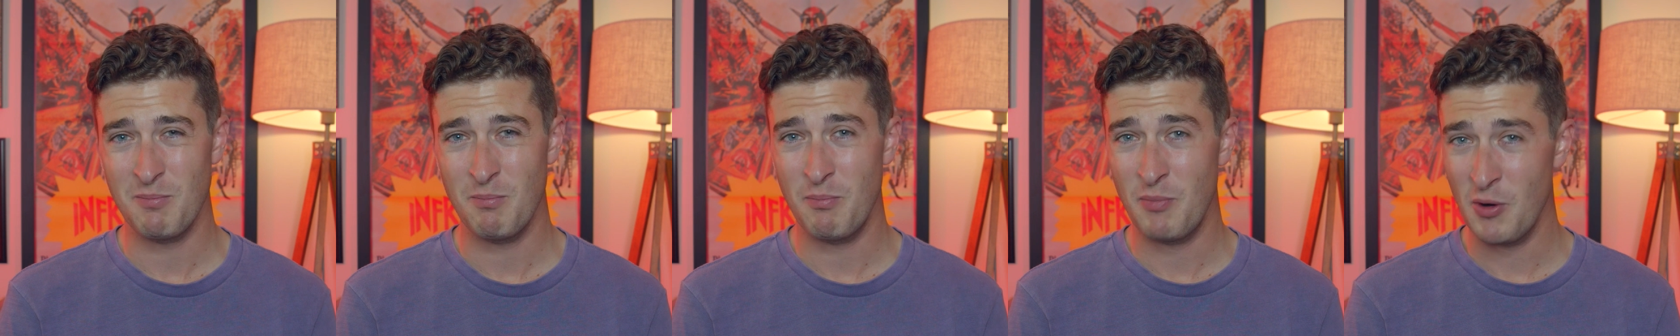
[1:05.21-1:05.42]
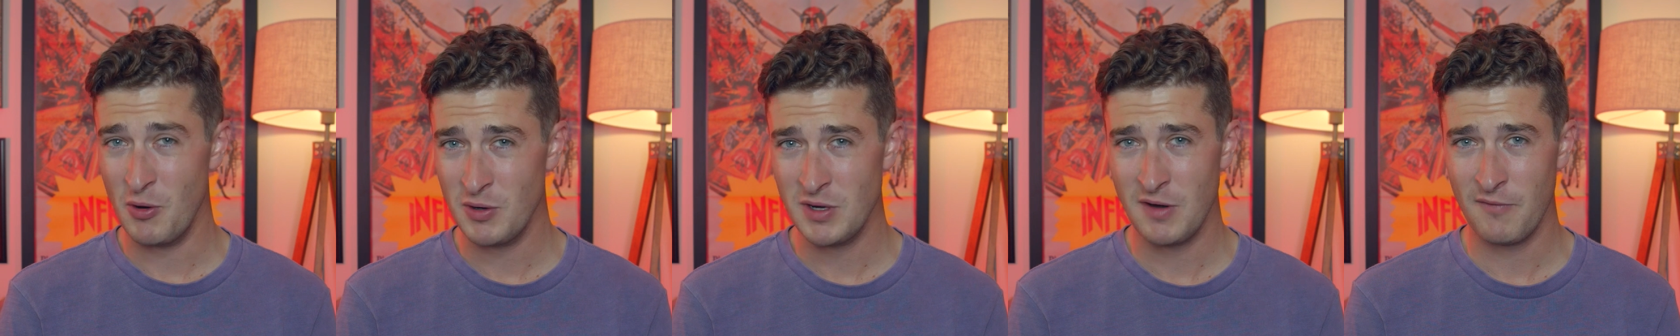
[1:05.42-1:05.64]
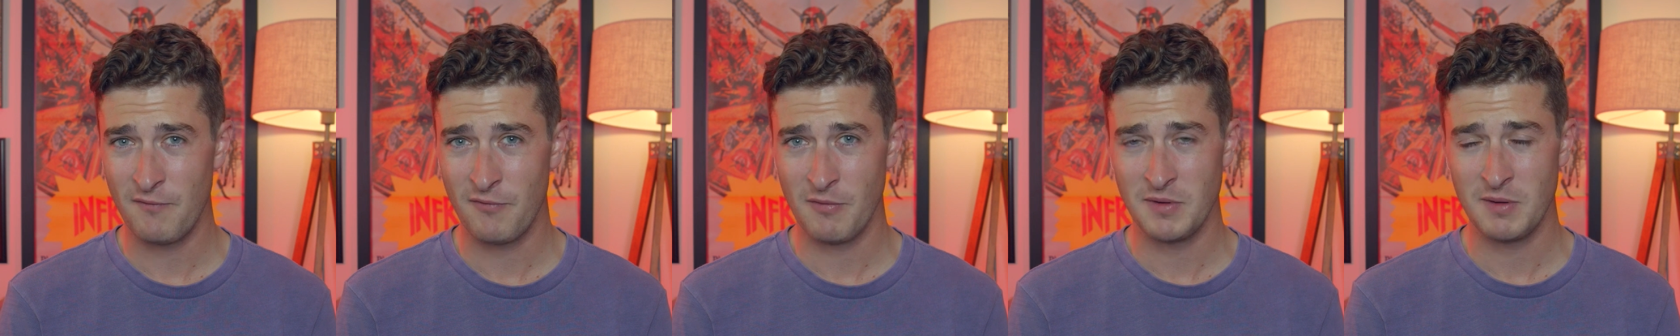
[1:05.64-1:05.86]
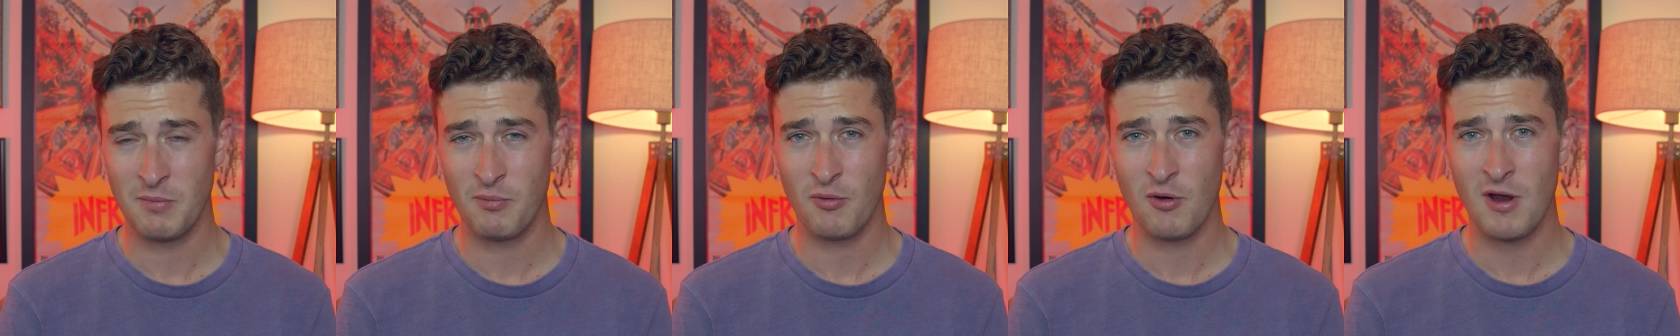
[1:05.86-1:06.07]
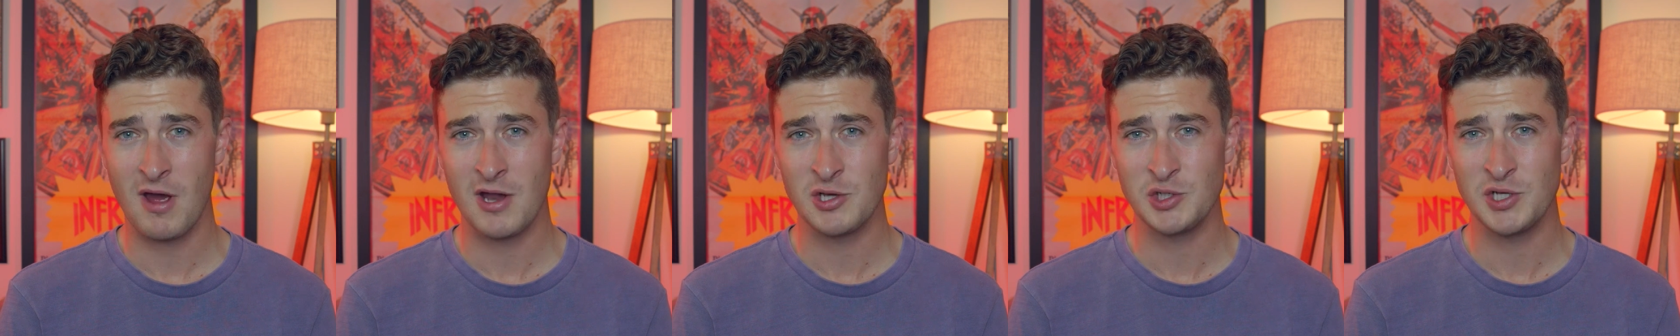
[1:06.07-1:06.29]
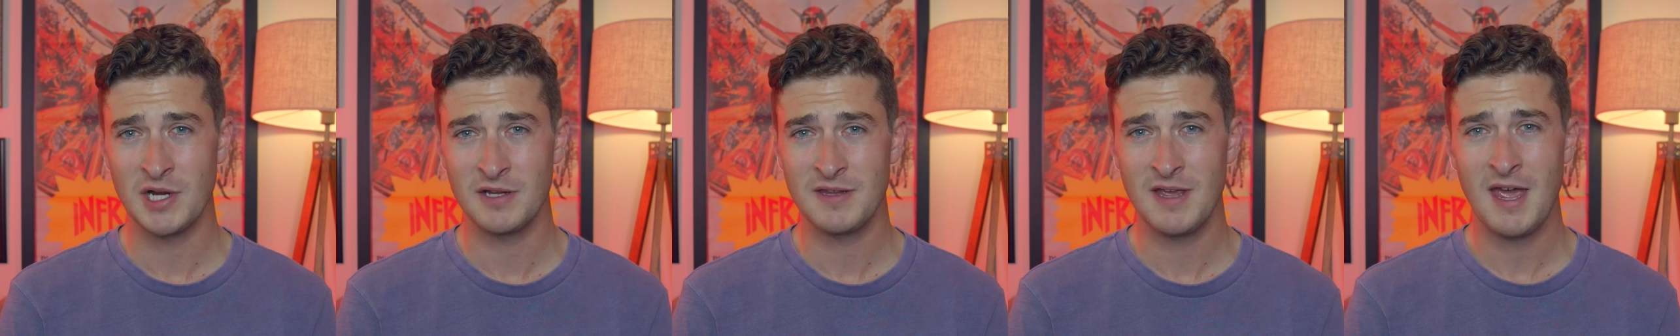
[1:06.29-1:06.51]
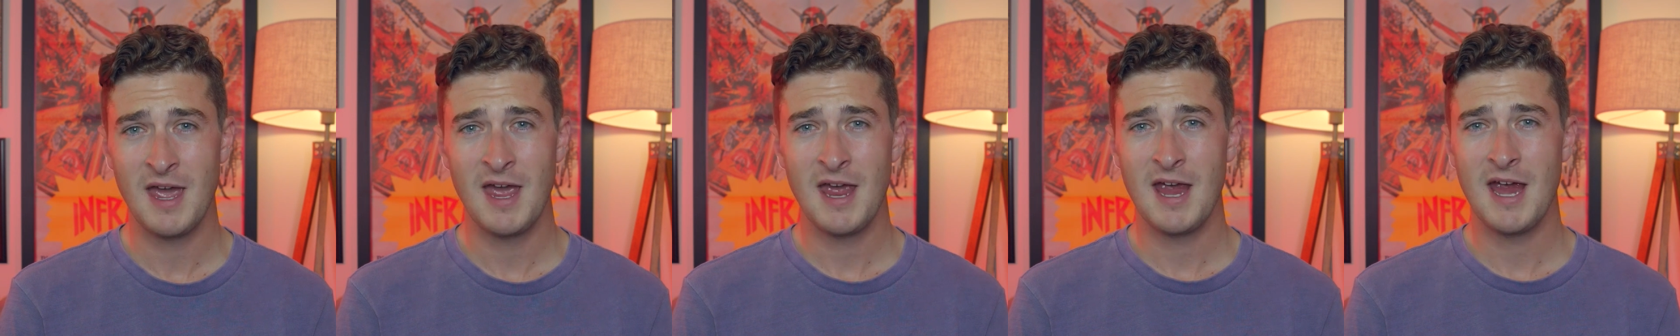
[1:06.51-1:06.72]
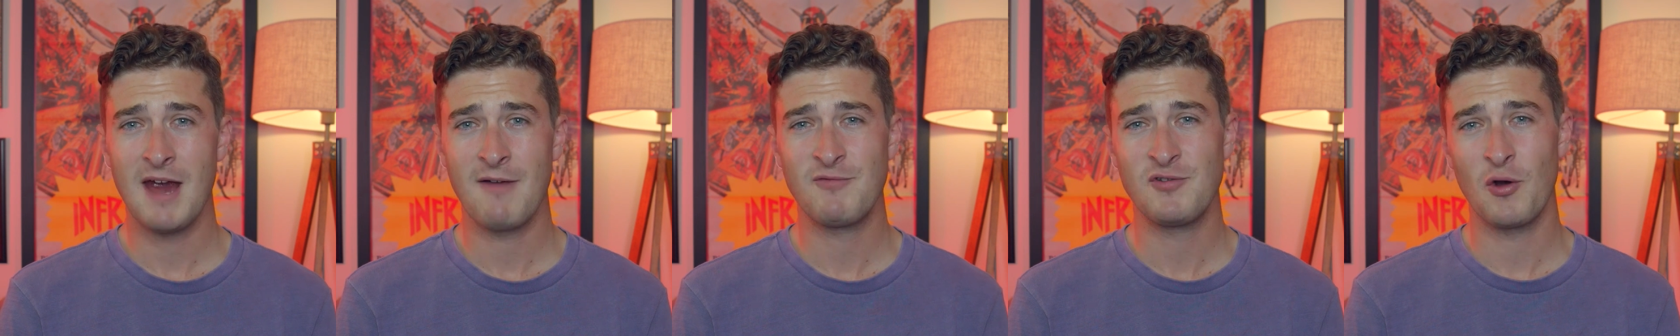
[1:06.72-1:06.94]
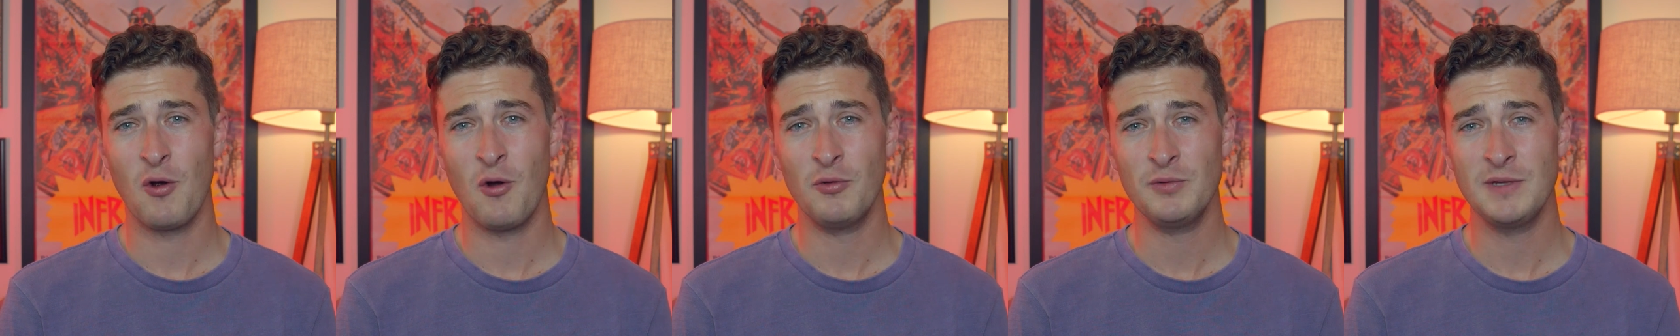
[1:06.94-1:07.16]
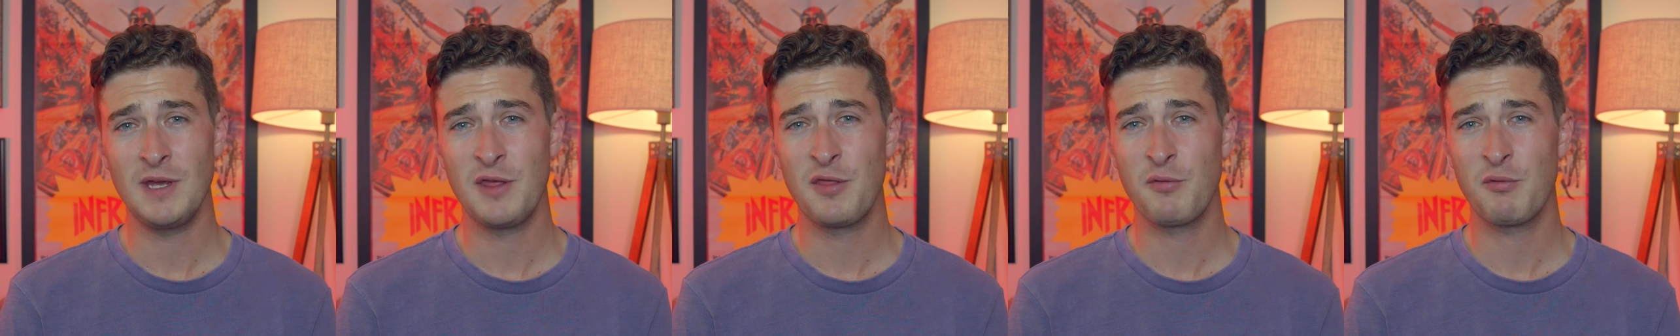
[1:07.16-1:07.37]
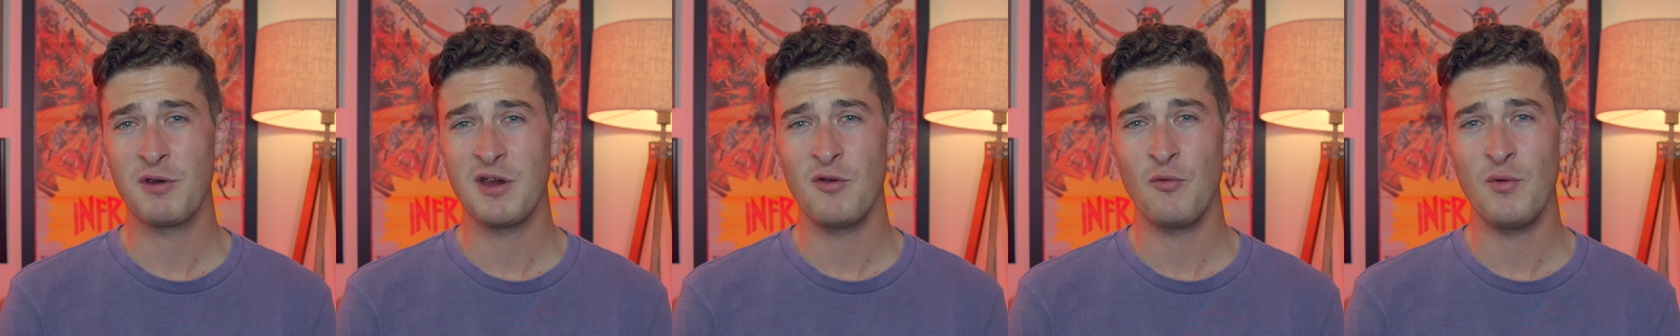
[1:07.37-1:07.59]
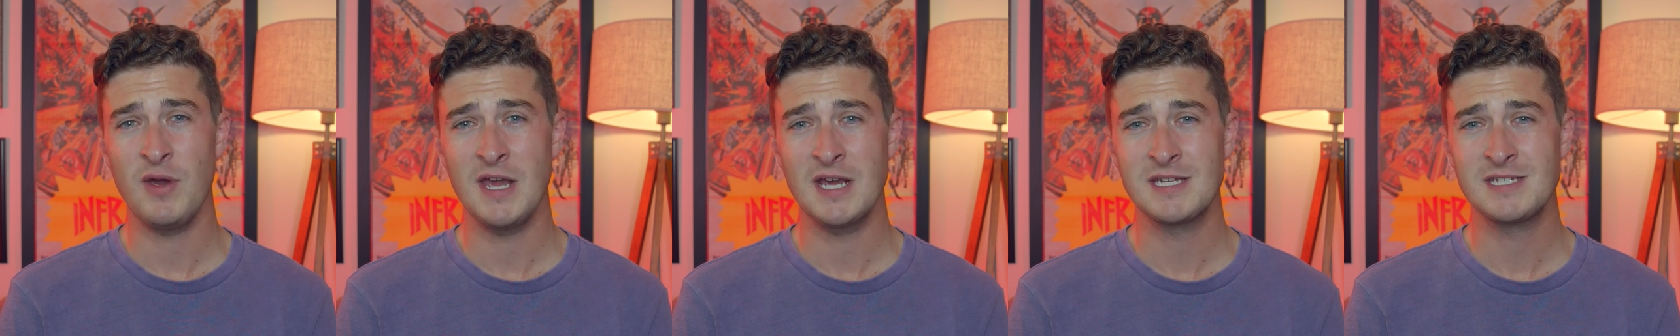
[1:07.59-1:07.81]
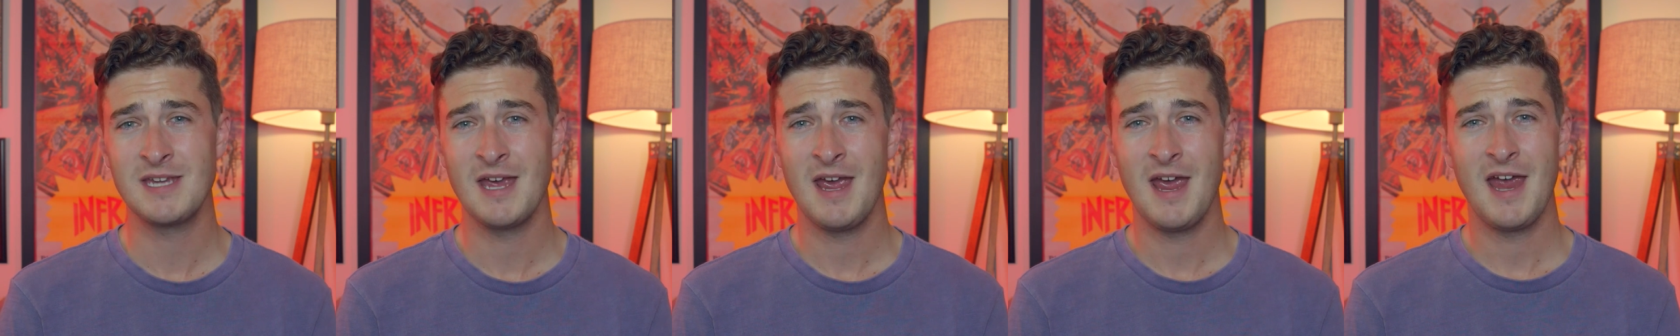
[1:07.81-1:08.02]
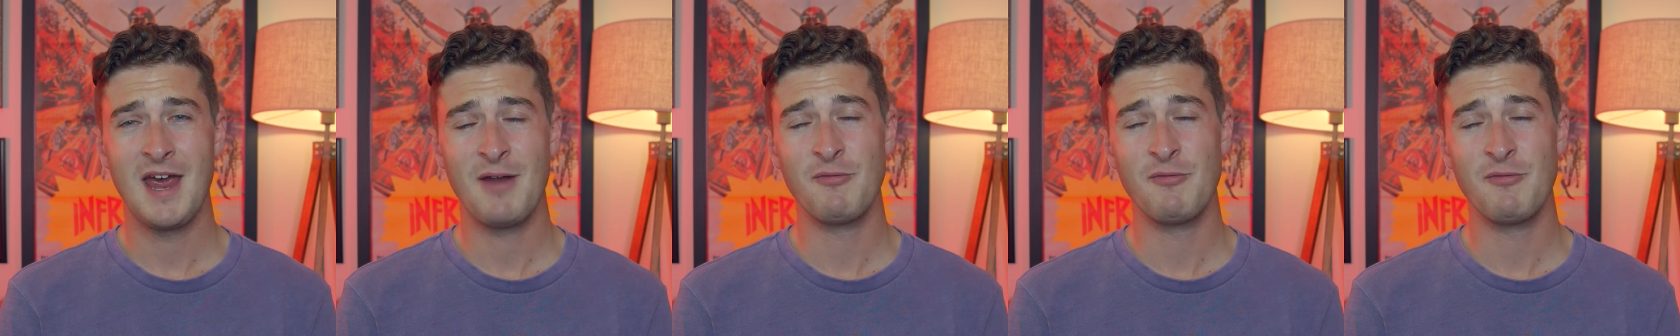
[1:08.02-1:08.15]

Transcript: booted from the project after only three weeks